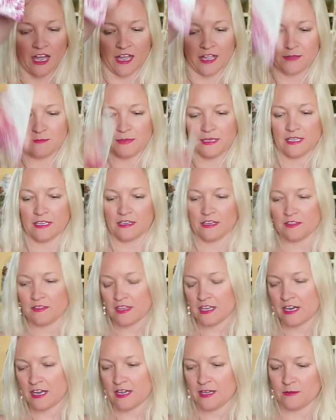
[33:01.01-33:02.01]
I mean
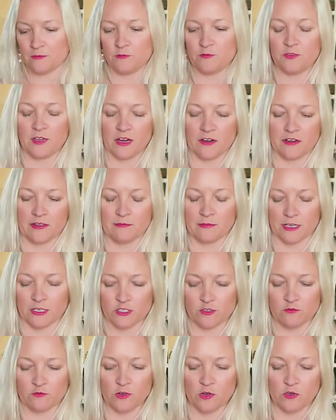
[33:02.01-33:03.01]
that I am very
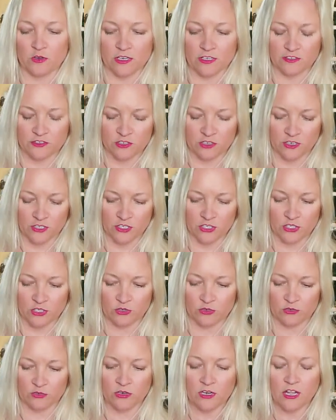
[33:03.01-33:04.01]
much focused on
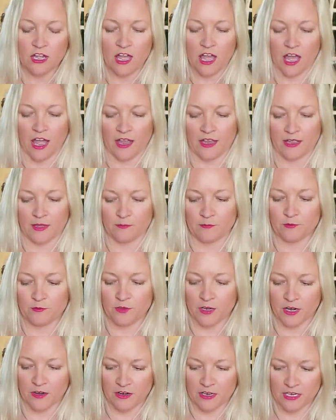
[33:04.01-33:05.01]
you. I am
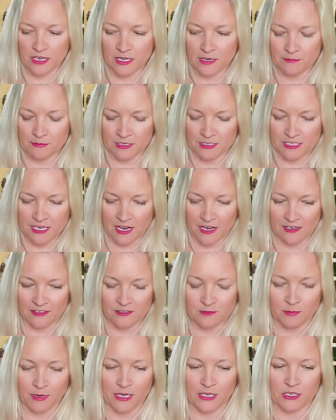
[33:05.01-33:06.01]
very
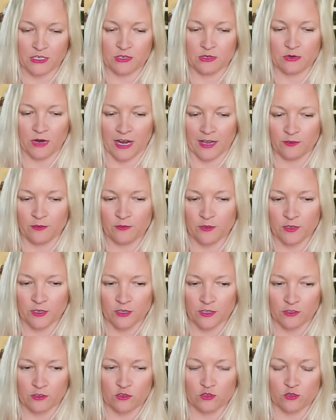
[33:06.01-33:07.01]
hypnotized by you. I
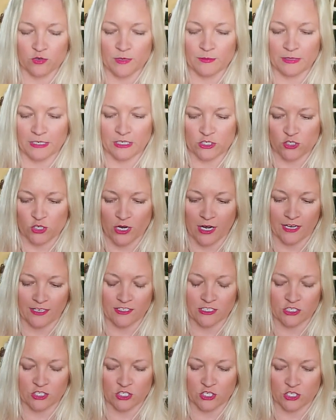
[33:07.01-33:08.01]
feel extremely
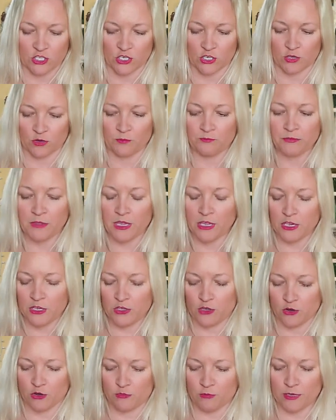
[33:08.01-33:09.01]
attracted to you.
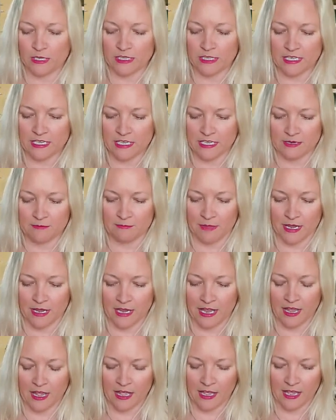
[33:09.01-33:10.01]
You're really in my
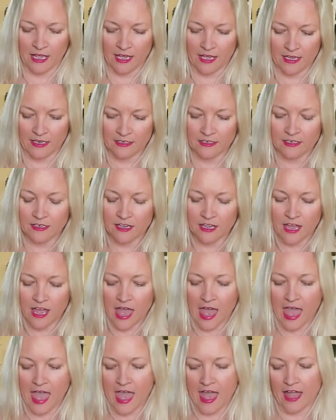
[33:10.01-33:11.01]
head.
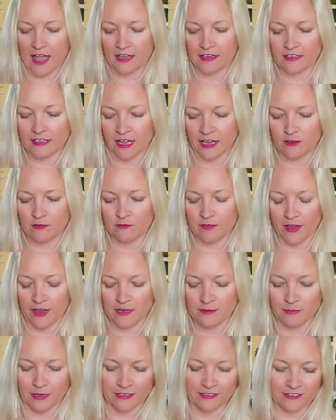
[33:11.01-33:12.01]
And I
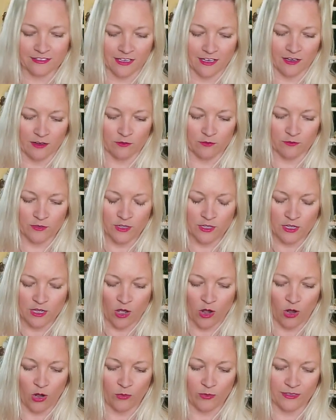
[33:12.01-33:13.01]
find myself
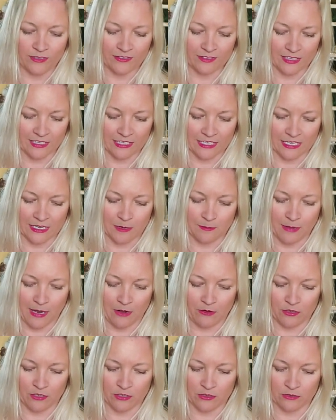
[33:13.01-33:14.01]
always thinking
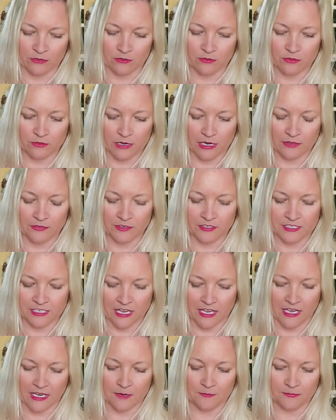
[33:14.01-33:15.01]
about you throughout the
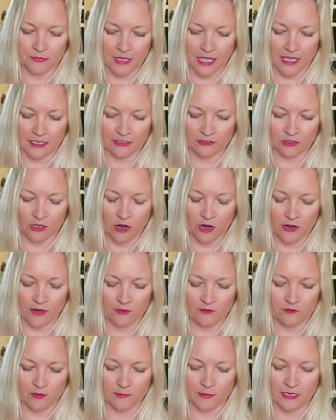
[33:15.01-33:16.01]
day, and it's
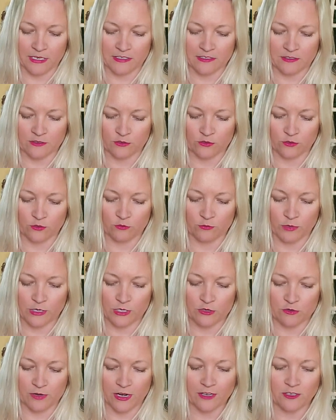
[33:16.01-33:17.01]
hard for me to
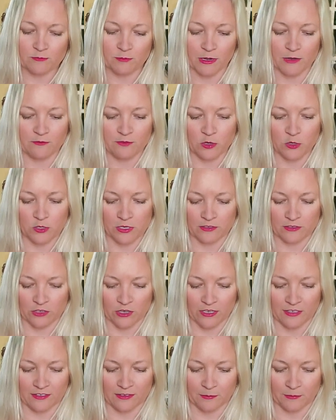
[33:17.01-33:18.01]
redirect my focus
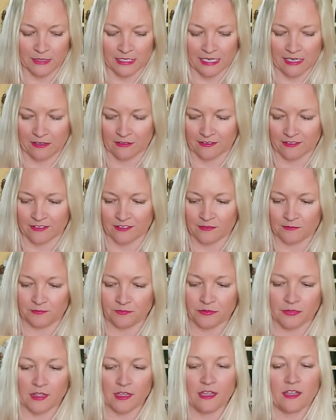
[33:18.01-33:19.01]
on something else.
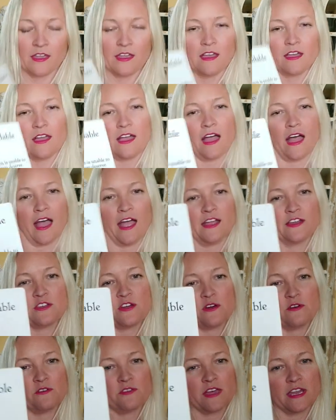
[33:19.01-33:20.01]
I
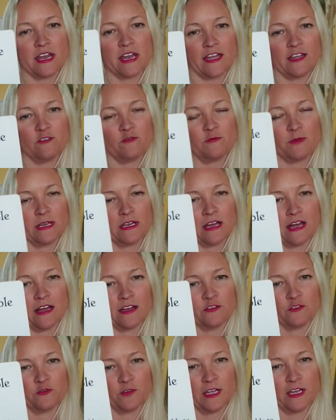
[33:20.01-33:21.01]
know that I have been
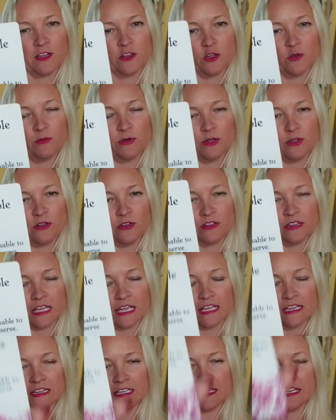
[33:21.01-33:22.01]
unavailable
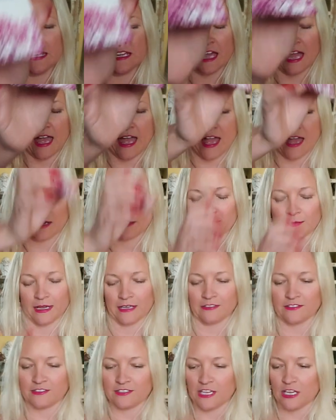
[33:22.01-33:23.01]
lately, and
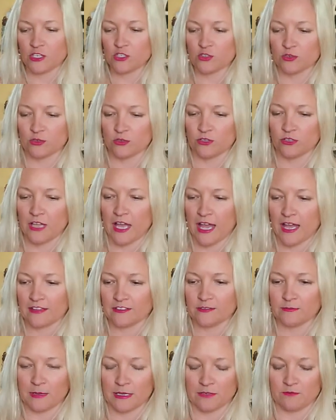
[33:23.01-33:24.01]
my schedule
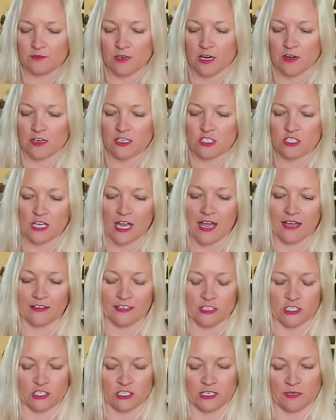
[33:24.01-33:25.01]
has been very
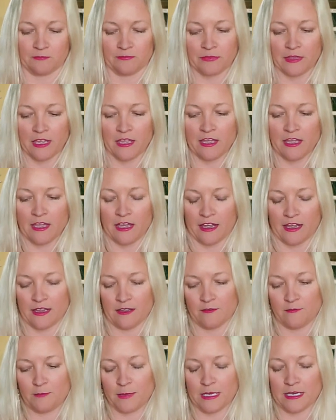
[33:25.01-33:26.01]
challenging. I
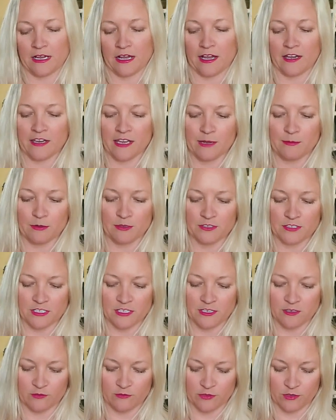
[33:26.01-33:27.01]
have been unable to
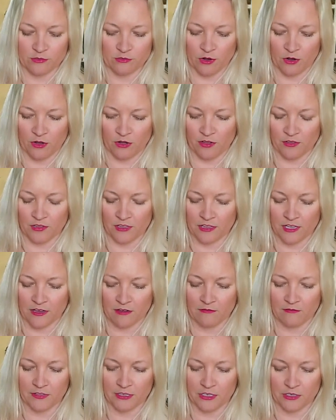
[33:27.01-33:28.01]
give you all the
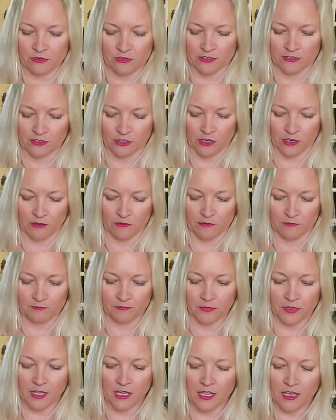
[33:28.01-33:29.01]
love that you deserve.
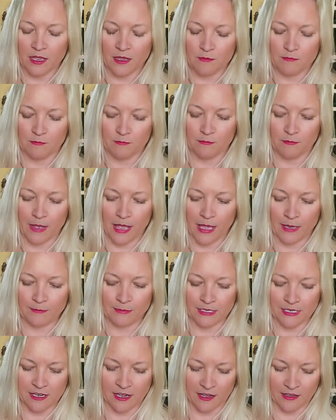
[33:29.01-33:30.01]
And
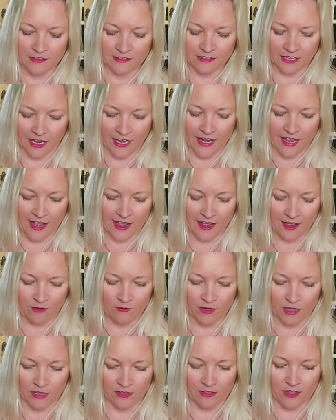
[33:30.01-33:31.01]
because I
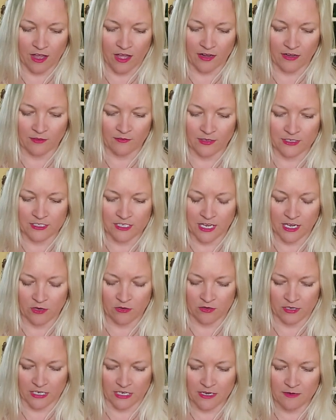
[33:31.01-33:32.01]
have a lot of
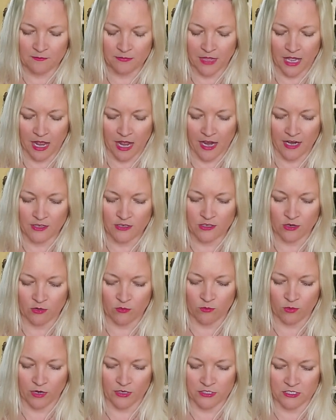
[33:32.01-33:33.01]
integrity, I
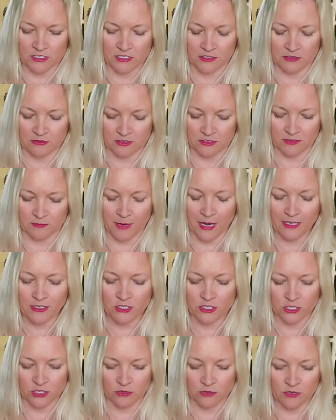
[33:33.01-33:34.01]
don't want to
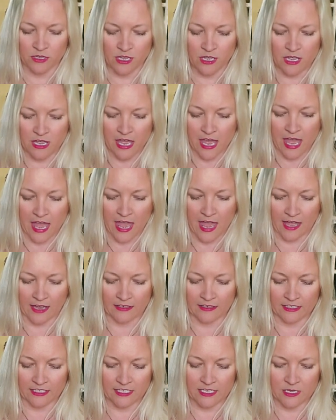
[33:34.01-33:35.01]
disrespect you
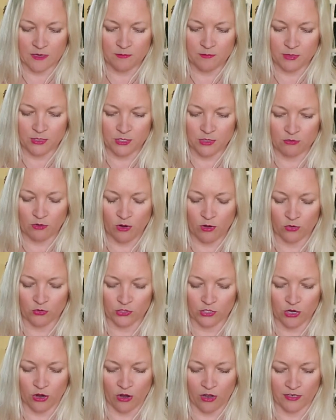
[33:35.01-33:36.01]
and keep you
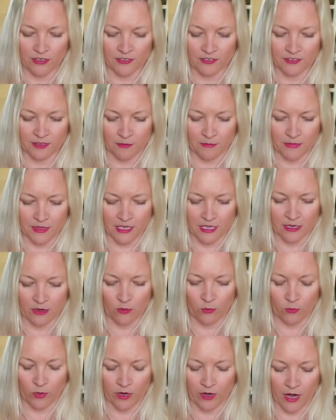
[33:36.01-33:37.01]
holding on to
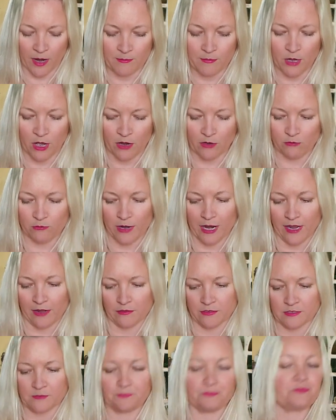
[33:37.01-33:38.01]
something where I'm not
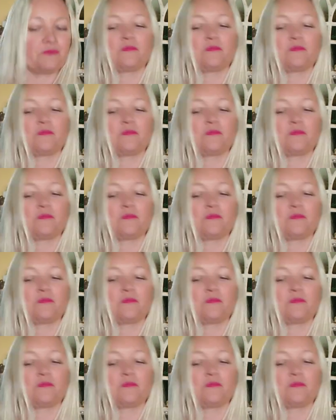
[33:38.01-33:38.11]
around